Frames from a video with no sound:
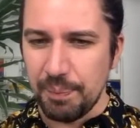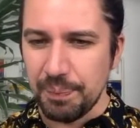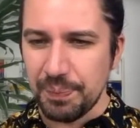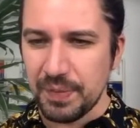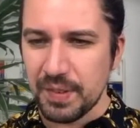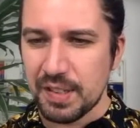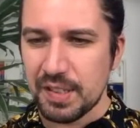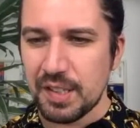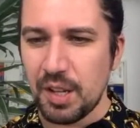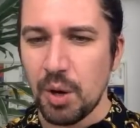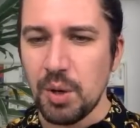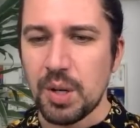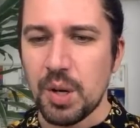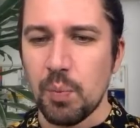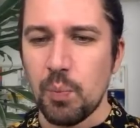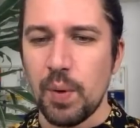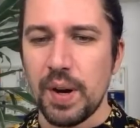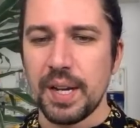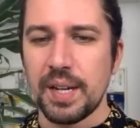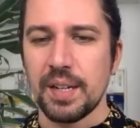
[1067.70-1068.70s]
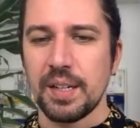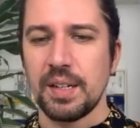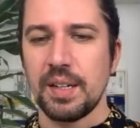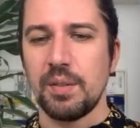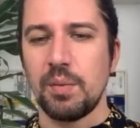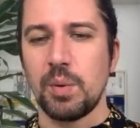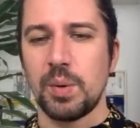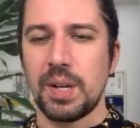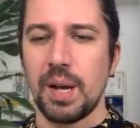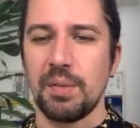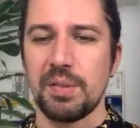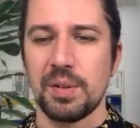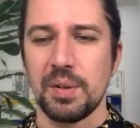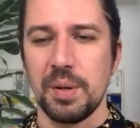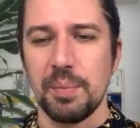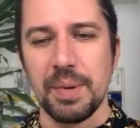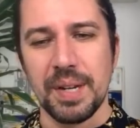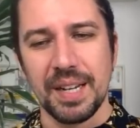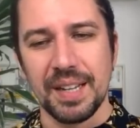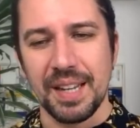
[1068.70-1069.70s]
Stoke and Wigan, we'll come to in
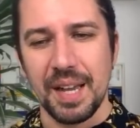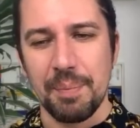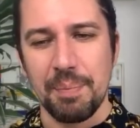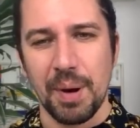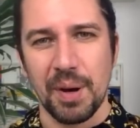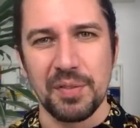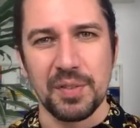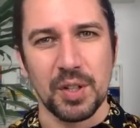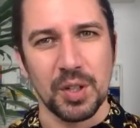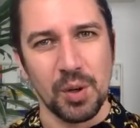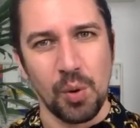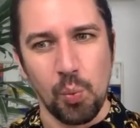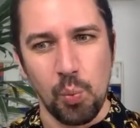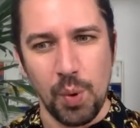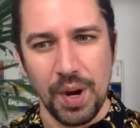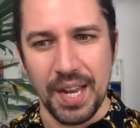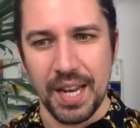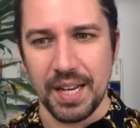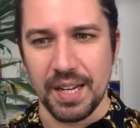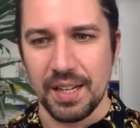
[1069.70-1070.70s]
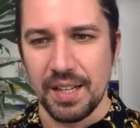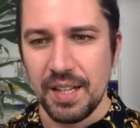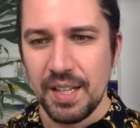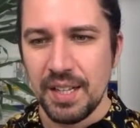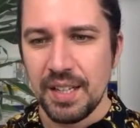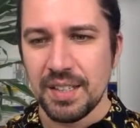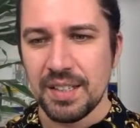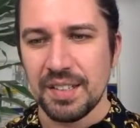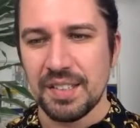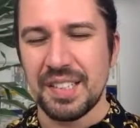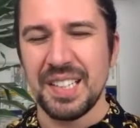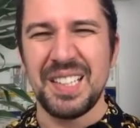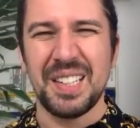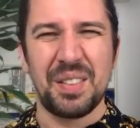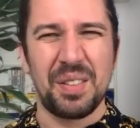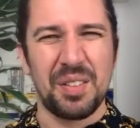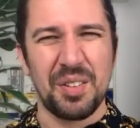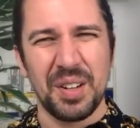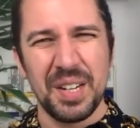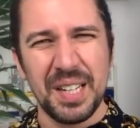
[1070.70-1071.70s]
a minute, they're both going to win.
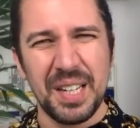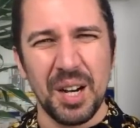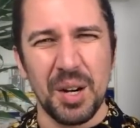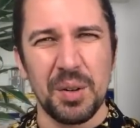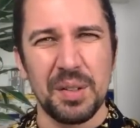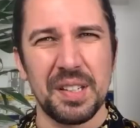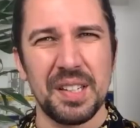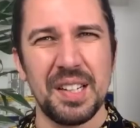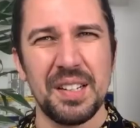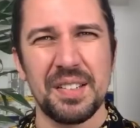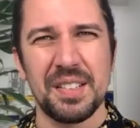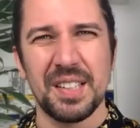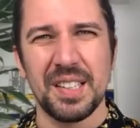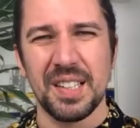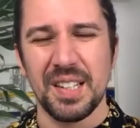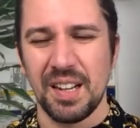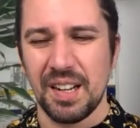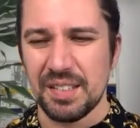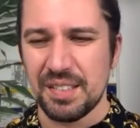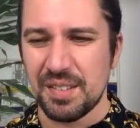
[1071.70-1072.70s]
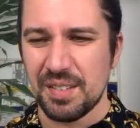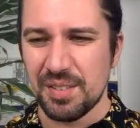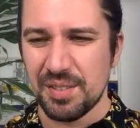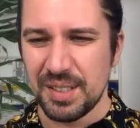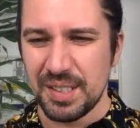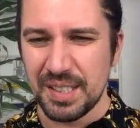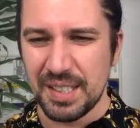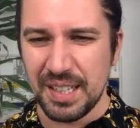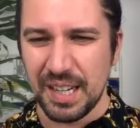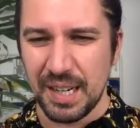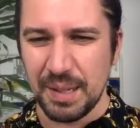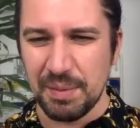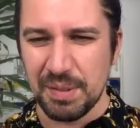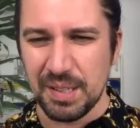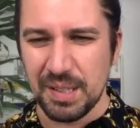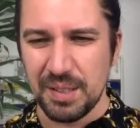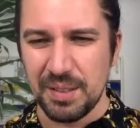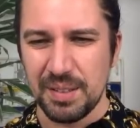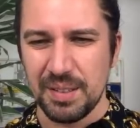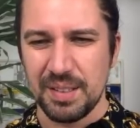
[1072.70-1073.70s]
Conceded 3 goals in each of the last 3 games.
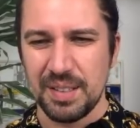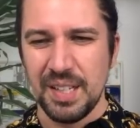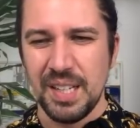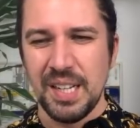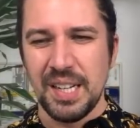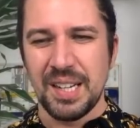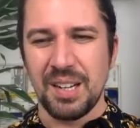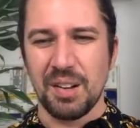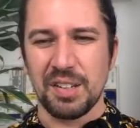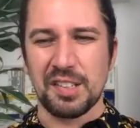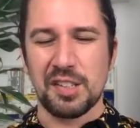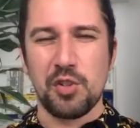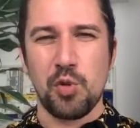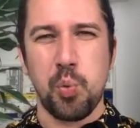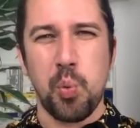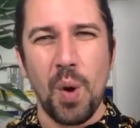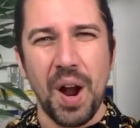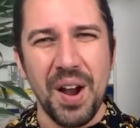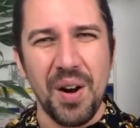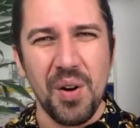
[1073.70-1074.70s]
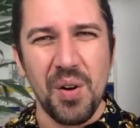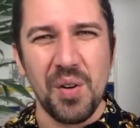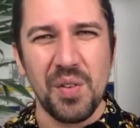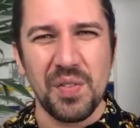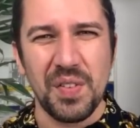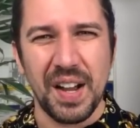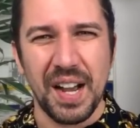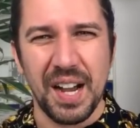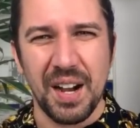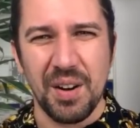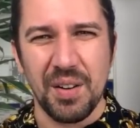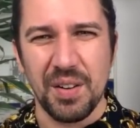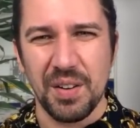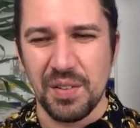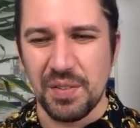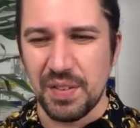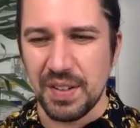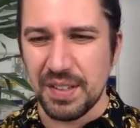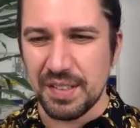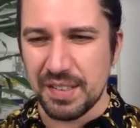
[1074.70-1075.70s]
Luton lost 12 out
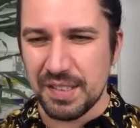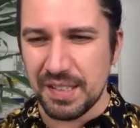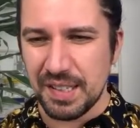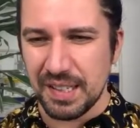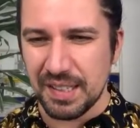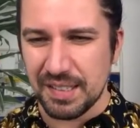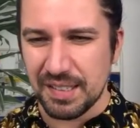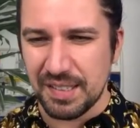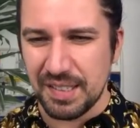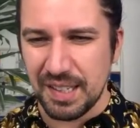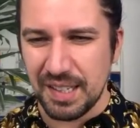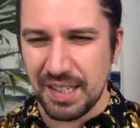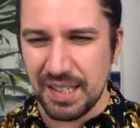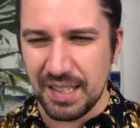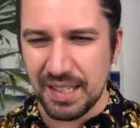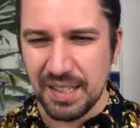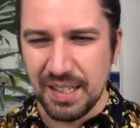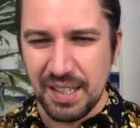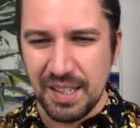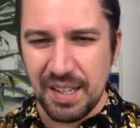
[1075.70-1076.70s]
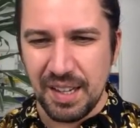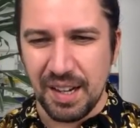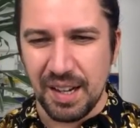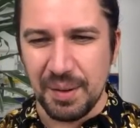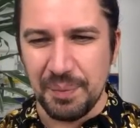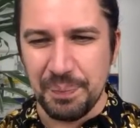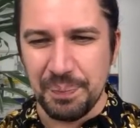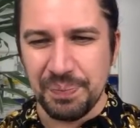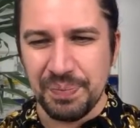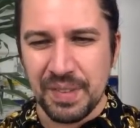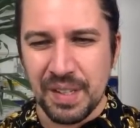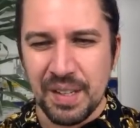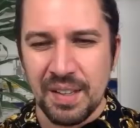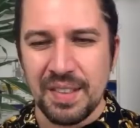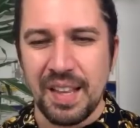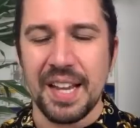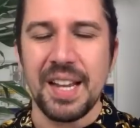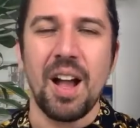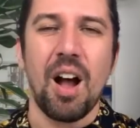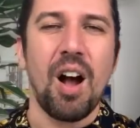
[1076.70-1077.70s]
of 16.
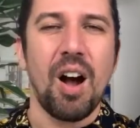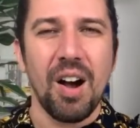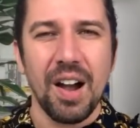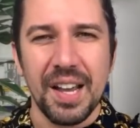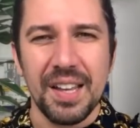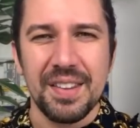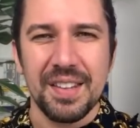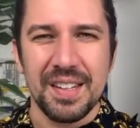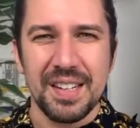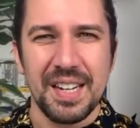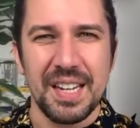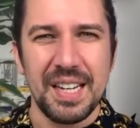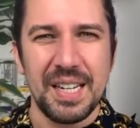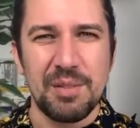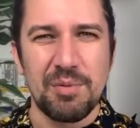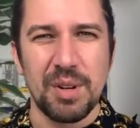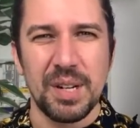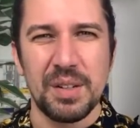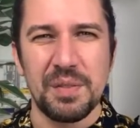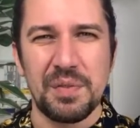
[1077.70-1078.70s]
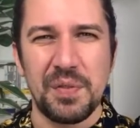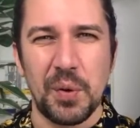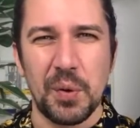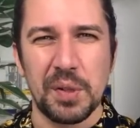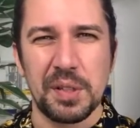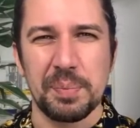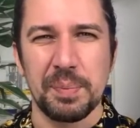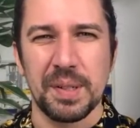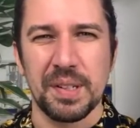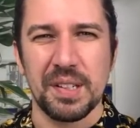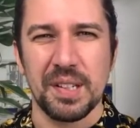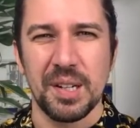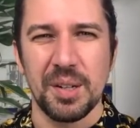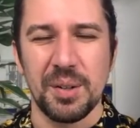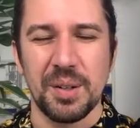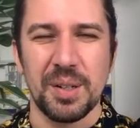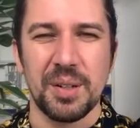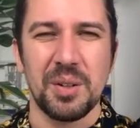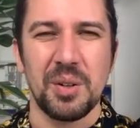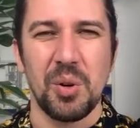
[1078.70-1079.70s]
They either need reinforcements,
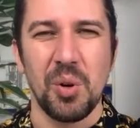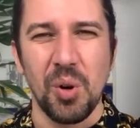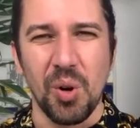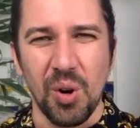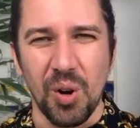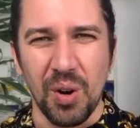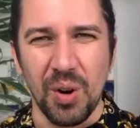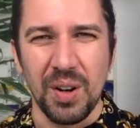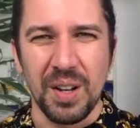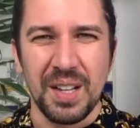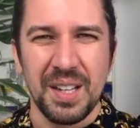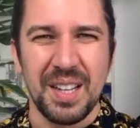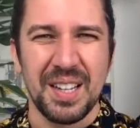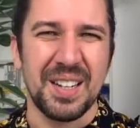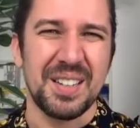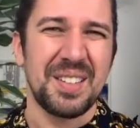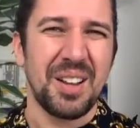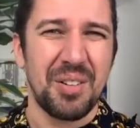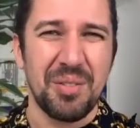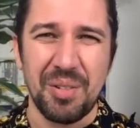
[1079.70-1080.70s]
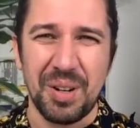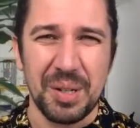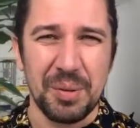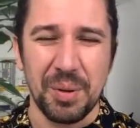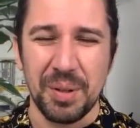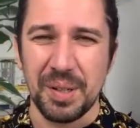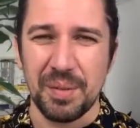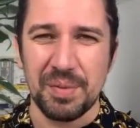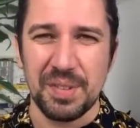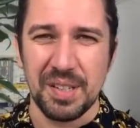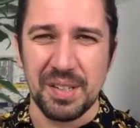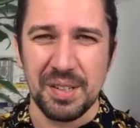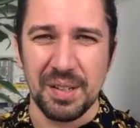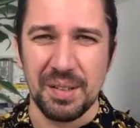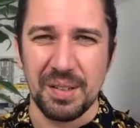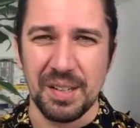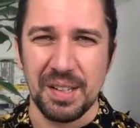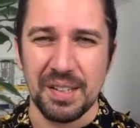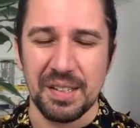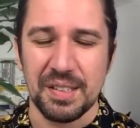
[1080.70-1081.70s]
Luton, or, and I don't really want them to
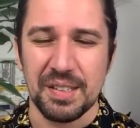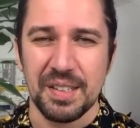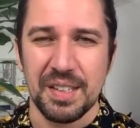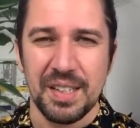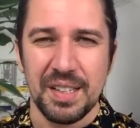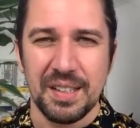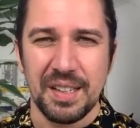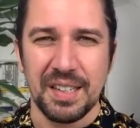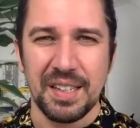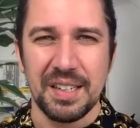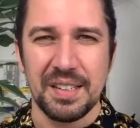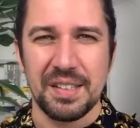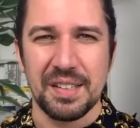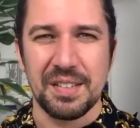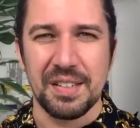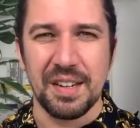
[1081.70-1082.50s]
do this, they need to